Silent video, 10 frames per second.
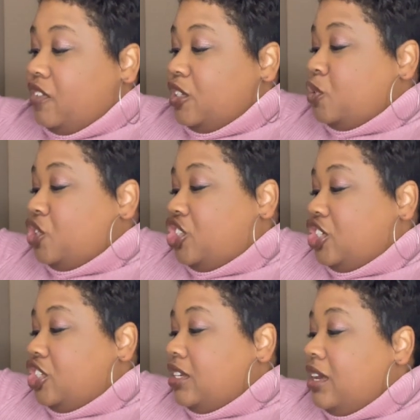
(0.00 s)
This was
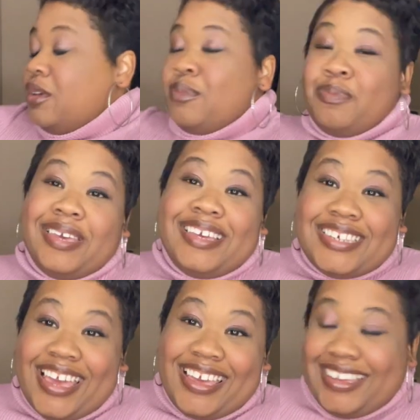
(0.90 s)
just me
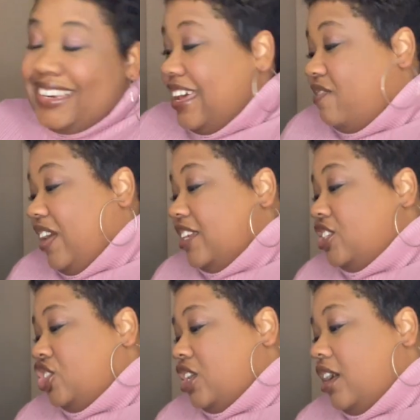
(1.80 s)
taking
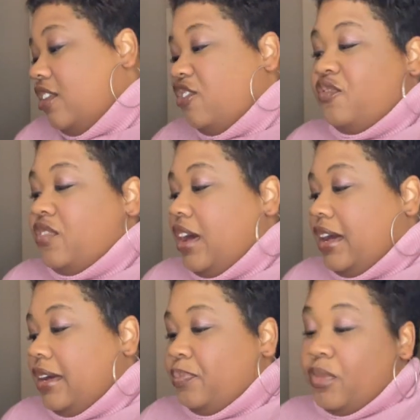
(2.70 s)
advantage of
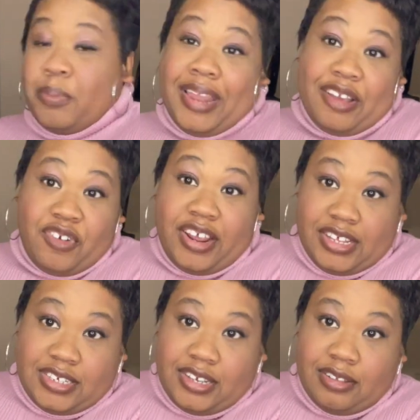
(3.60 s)
a Black
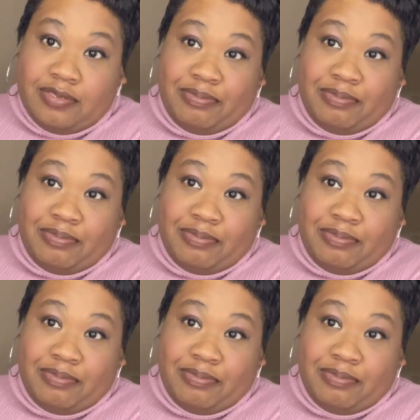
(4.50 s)
Friday sale.